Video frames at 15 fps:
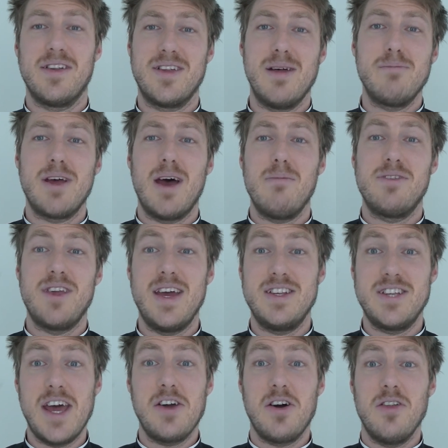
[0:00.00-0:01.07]
Sometimes they
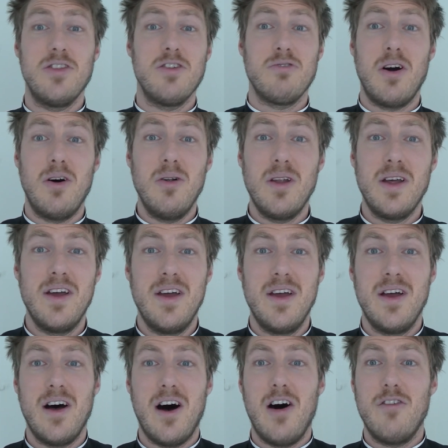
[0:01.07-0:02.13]
take on the role
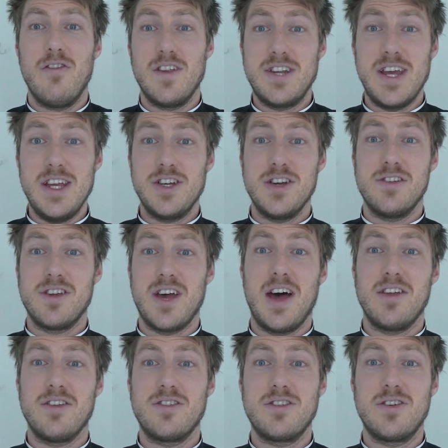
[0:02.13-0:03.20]
of the teachers
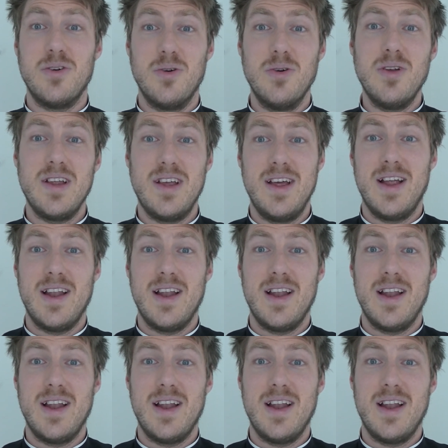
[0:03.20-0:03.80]
at school,